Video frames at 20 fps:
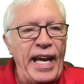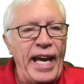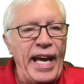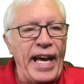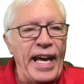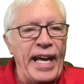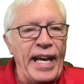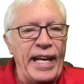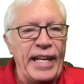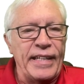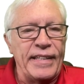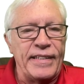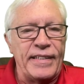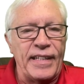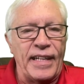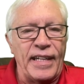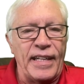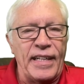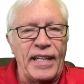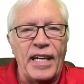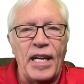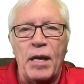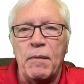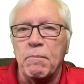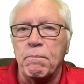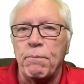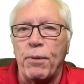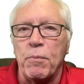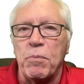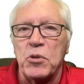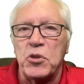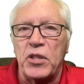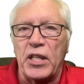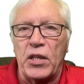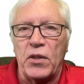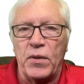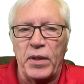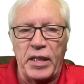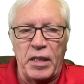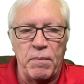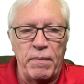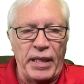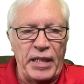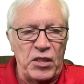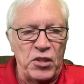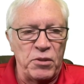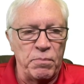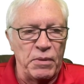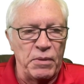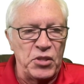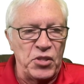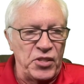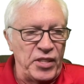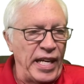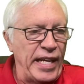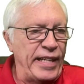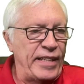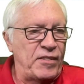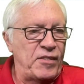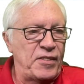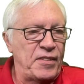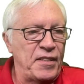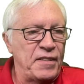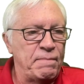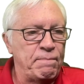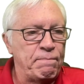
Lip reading: And I'm purposely going to make some mistakes.